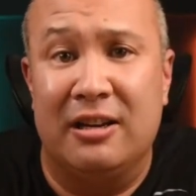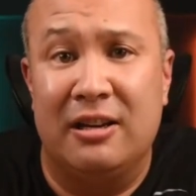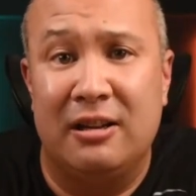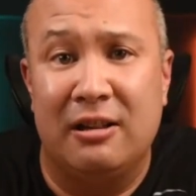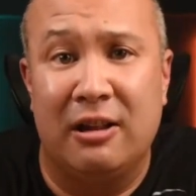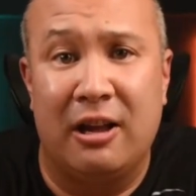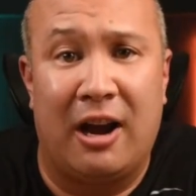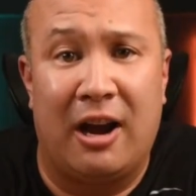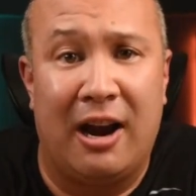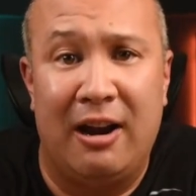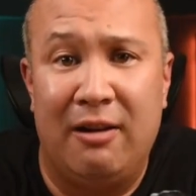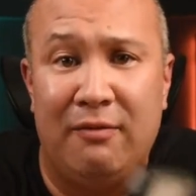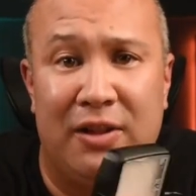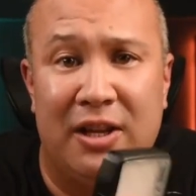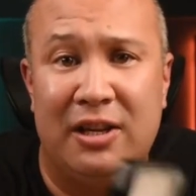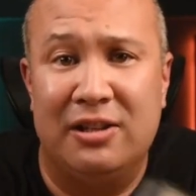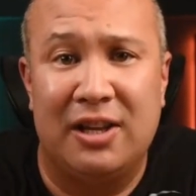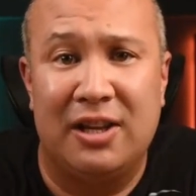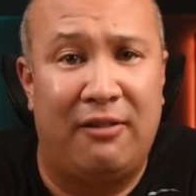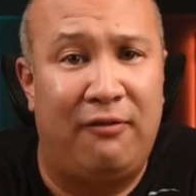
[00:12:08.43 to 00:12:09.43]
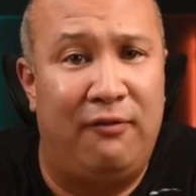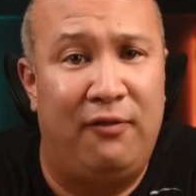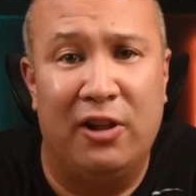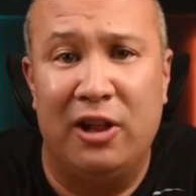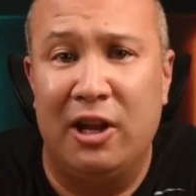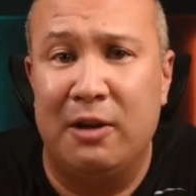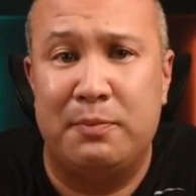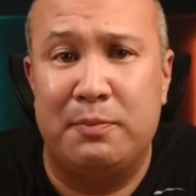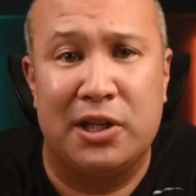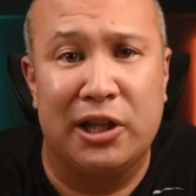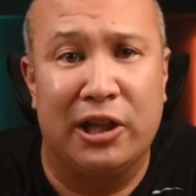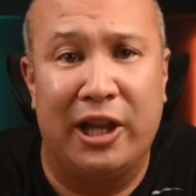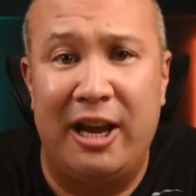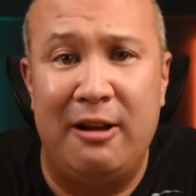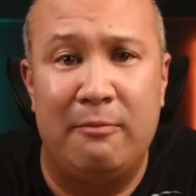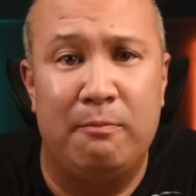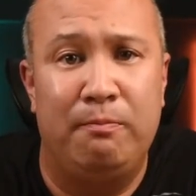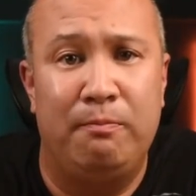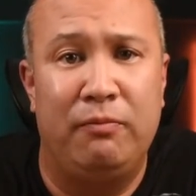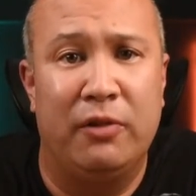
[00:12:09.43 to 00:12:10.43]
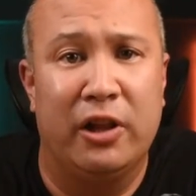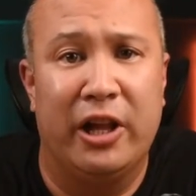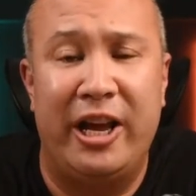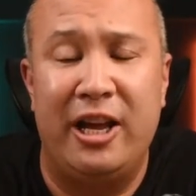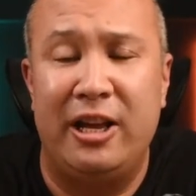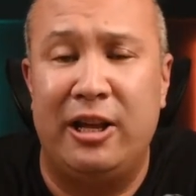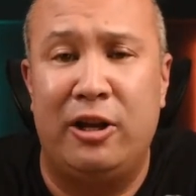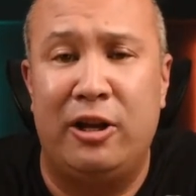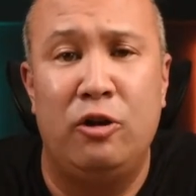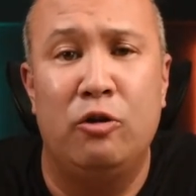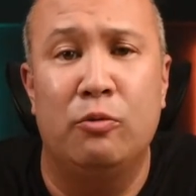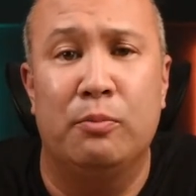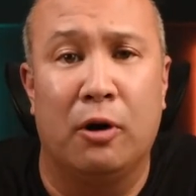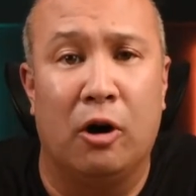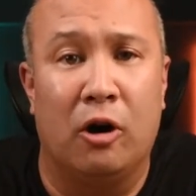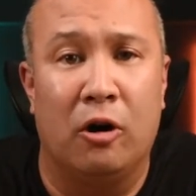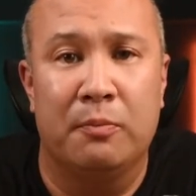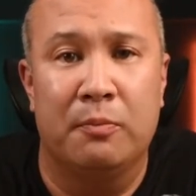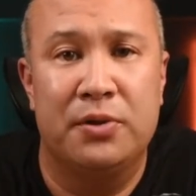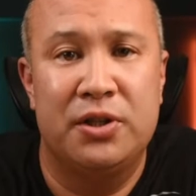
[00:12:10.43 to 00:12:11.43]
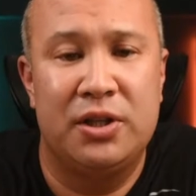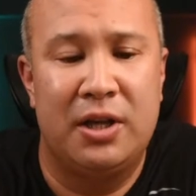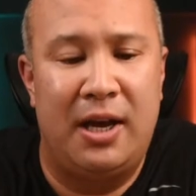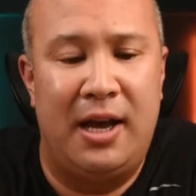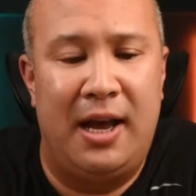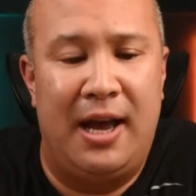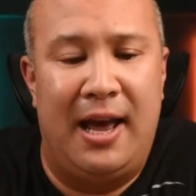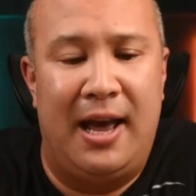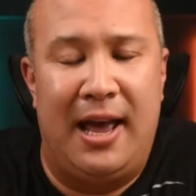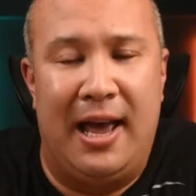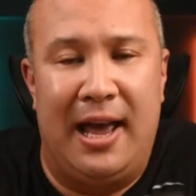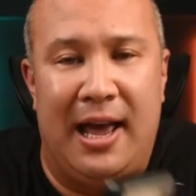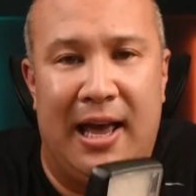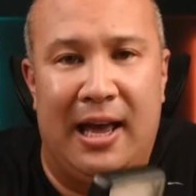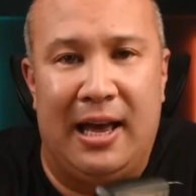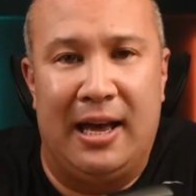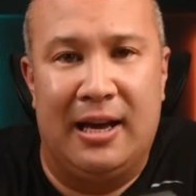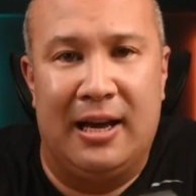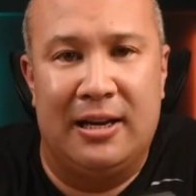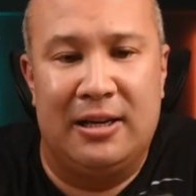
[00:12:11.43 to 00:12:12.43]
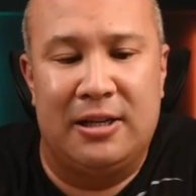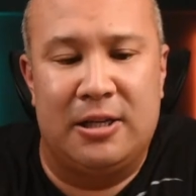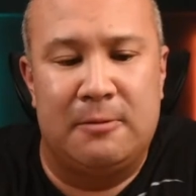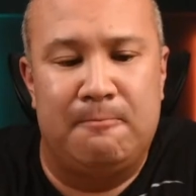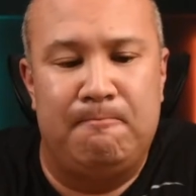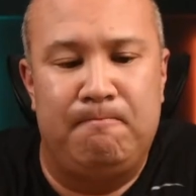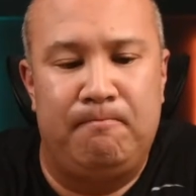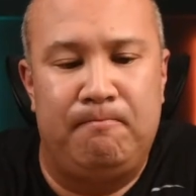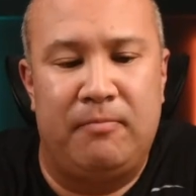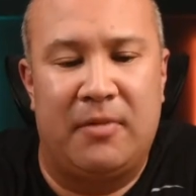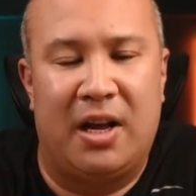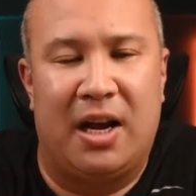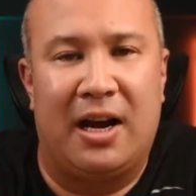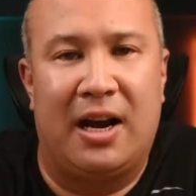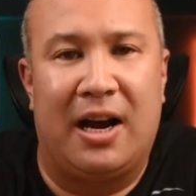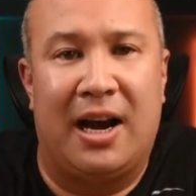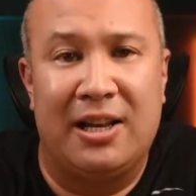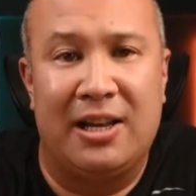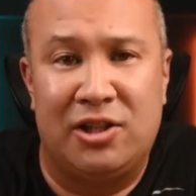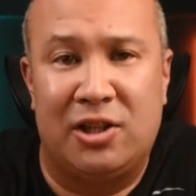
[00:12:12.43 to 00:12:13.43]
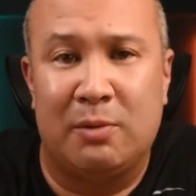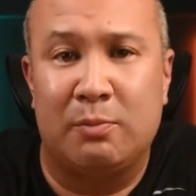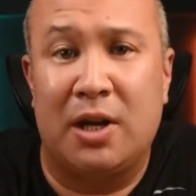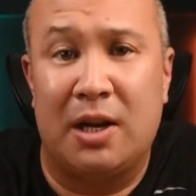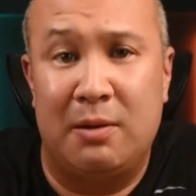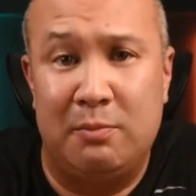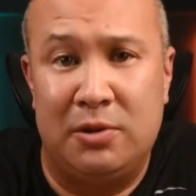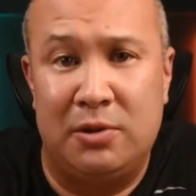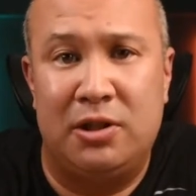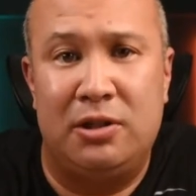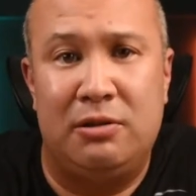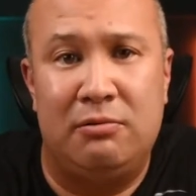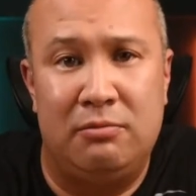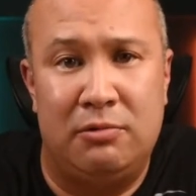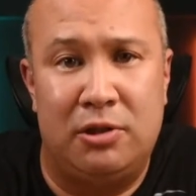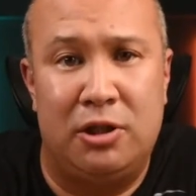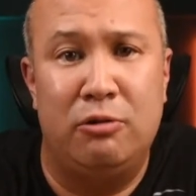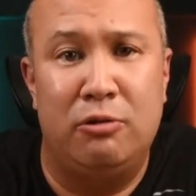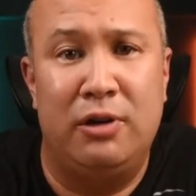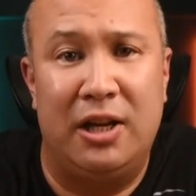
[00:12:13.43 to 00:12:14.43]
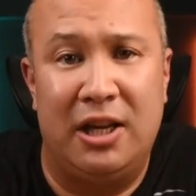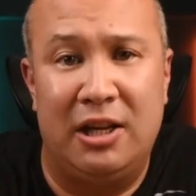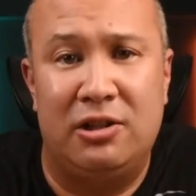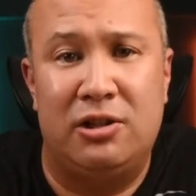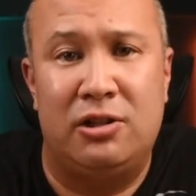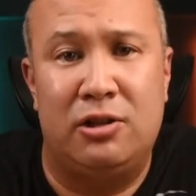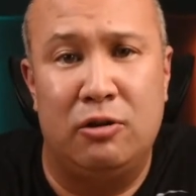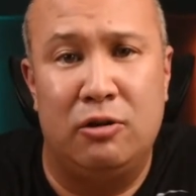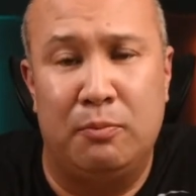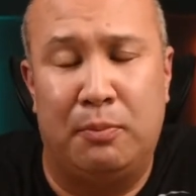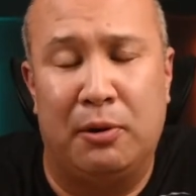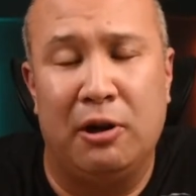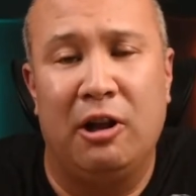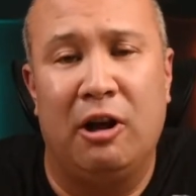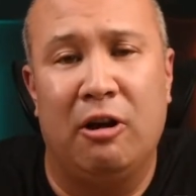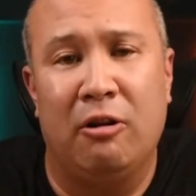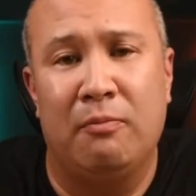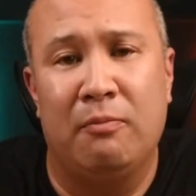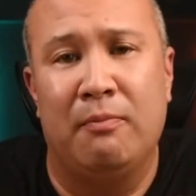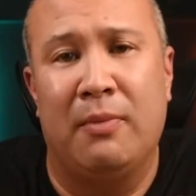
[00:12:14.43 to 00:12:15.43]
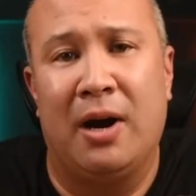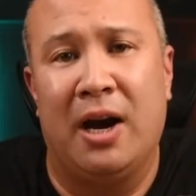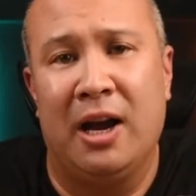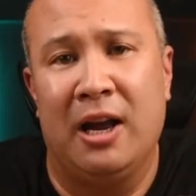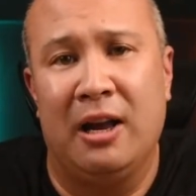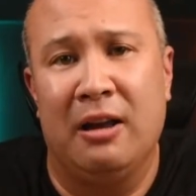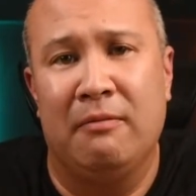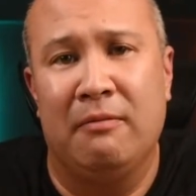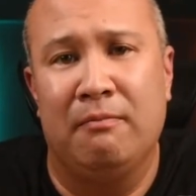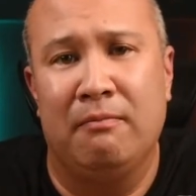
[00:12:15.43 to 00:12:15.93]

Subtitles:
Like I have these like Philips light hue bulbs, and I sometimes do need to pull out my